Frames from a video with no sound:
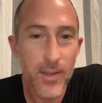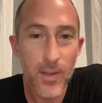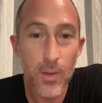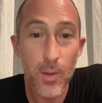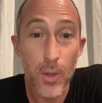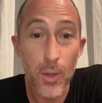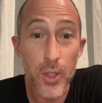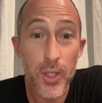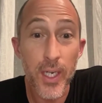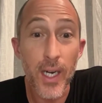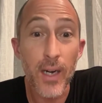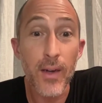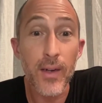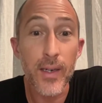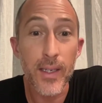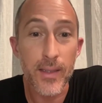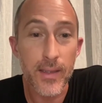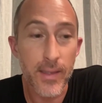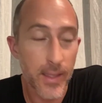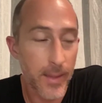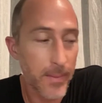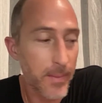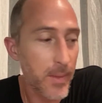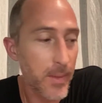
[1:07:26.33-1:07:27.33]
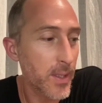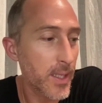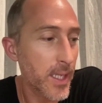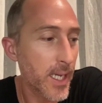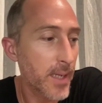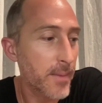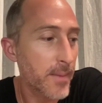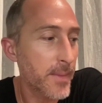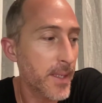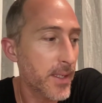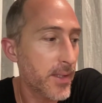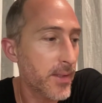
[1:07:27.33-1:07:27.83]
core Sharda team who
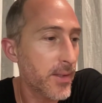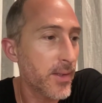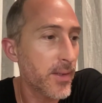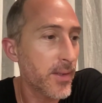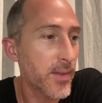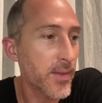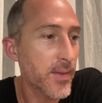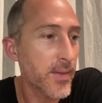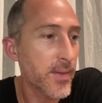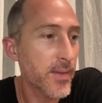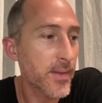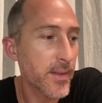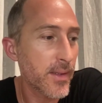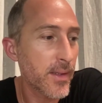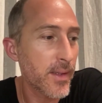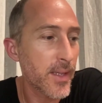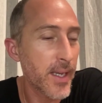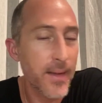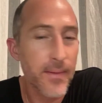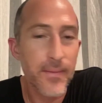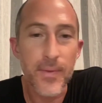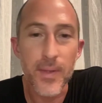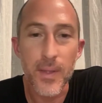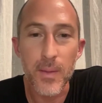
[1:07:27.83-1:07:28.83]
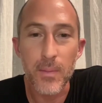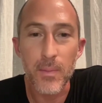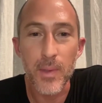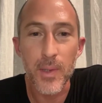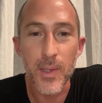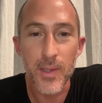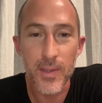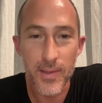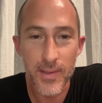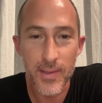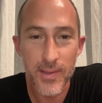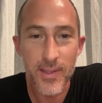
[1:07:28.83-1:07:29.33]
allowed me to use that for the
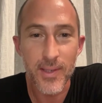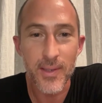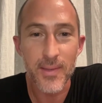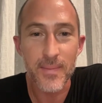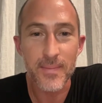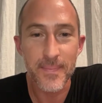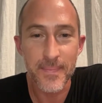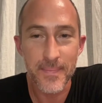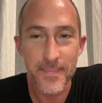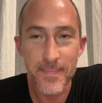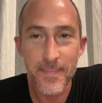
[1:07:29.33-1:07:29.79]
book. So